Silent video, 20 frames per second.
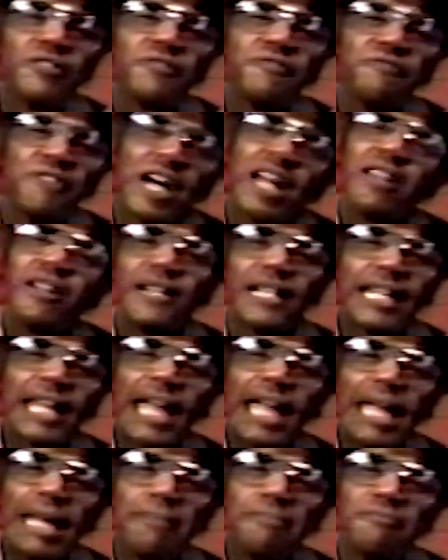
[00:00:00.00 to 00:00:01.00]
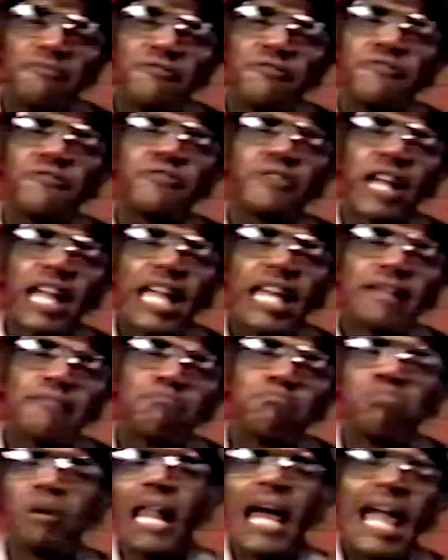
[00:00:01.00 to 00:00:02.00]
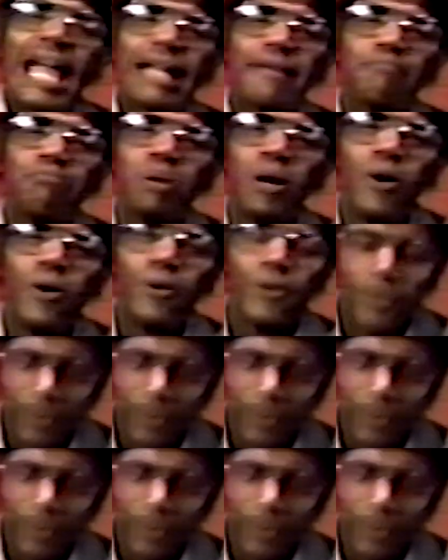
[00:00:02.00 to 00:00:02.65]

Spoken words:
A fellow named Fred Blackbone.